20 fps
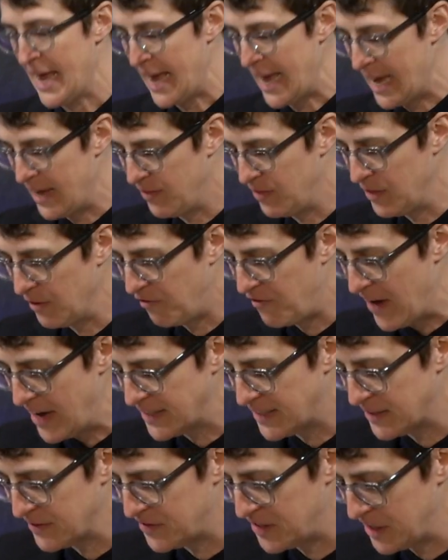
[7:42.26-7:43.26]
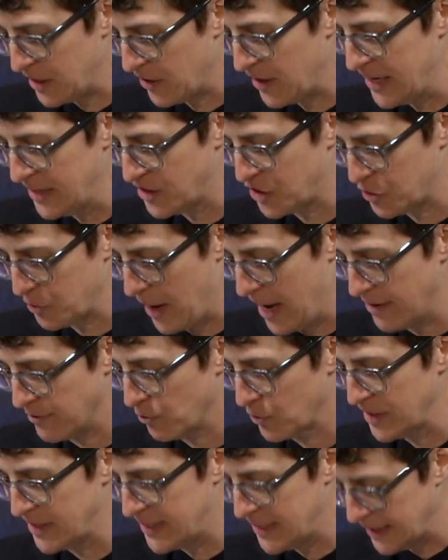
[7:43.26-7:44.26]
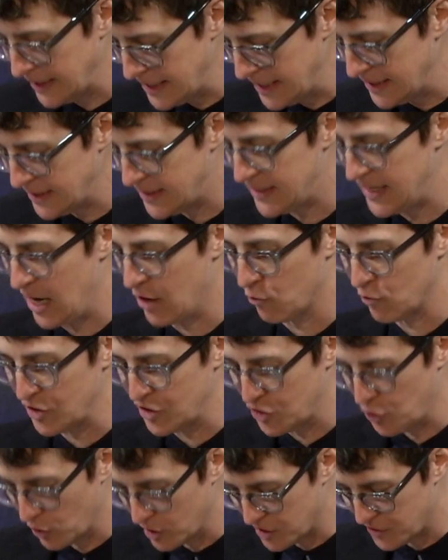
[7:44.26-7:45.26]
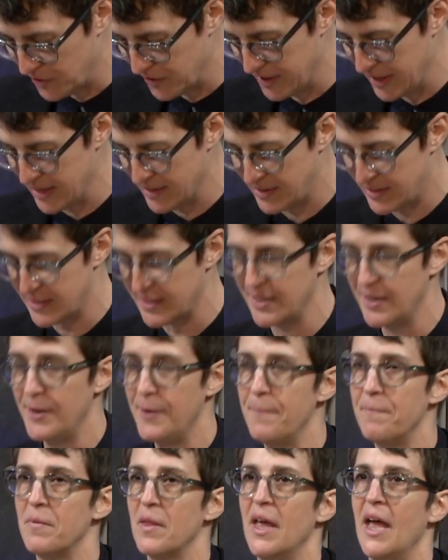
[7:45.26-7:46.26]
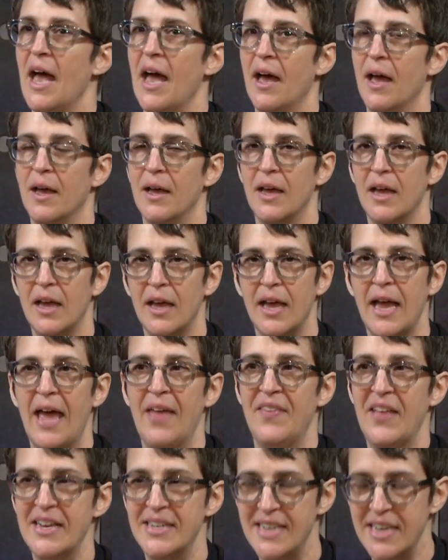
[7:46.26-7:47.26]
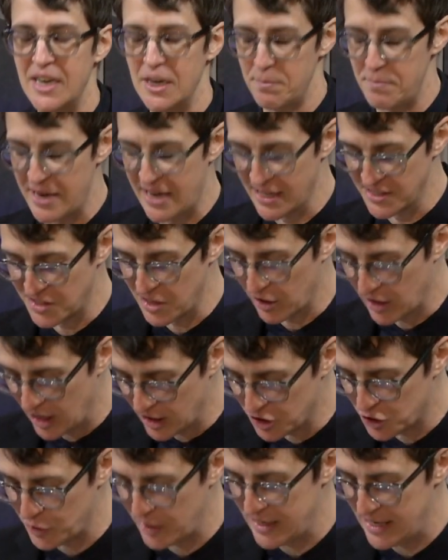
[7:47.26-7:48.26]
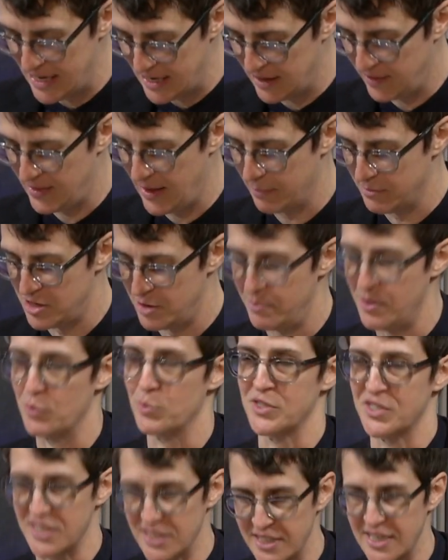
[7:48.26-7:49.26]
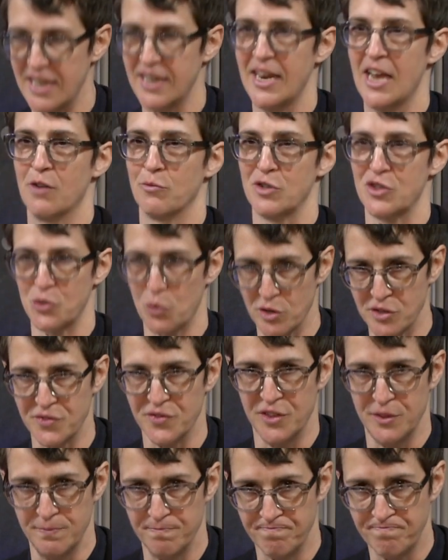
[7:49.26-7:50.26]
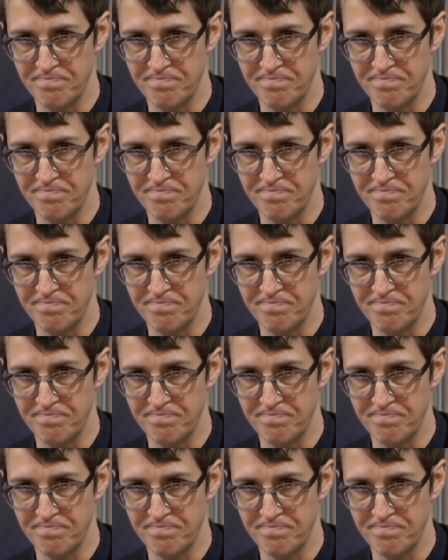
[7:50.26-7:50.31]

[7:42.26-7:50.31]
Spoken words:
in the face of serious threat, resilience and resourcefulness. And they did it because their country needed them to be resilient and resourceful.